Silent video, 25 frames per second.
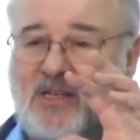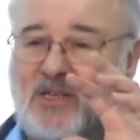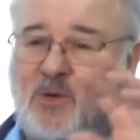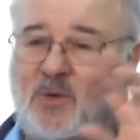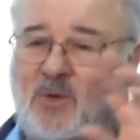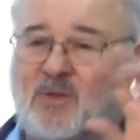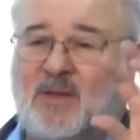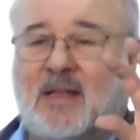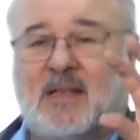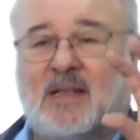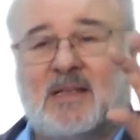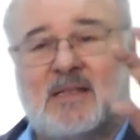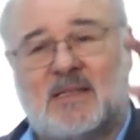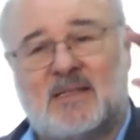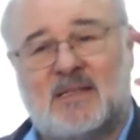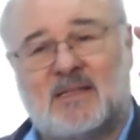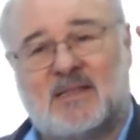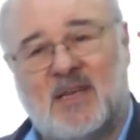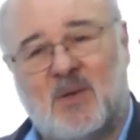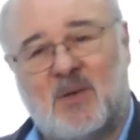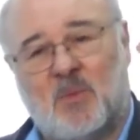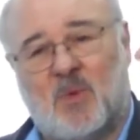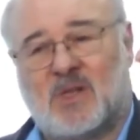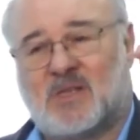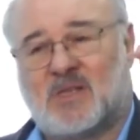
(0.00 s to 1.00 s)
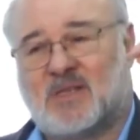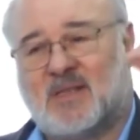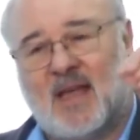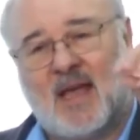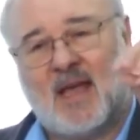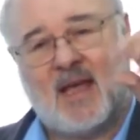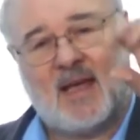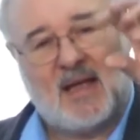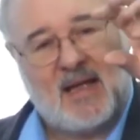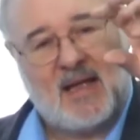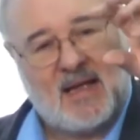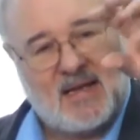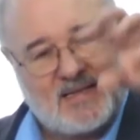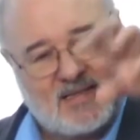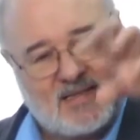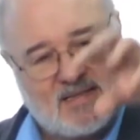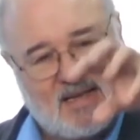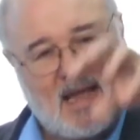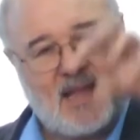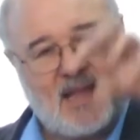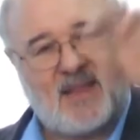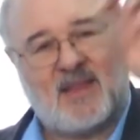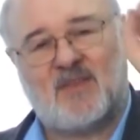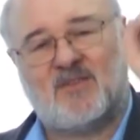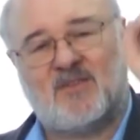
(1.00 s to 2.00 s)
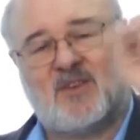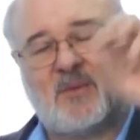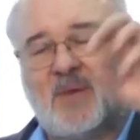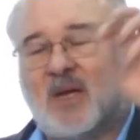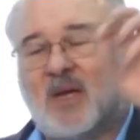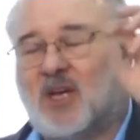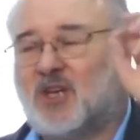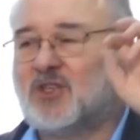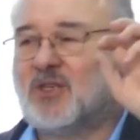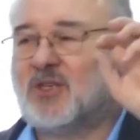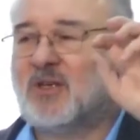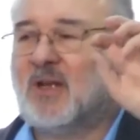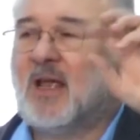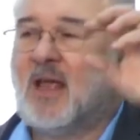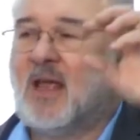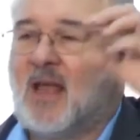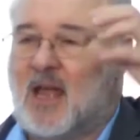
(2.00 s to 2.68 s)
You can then see what's there, take the information,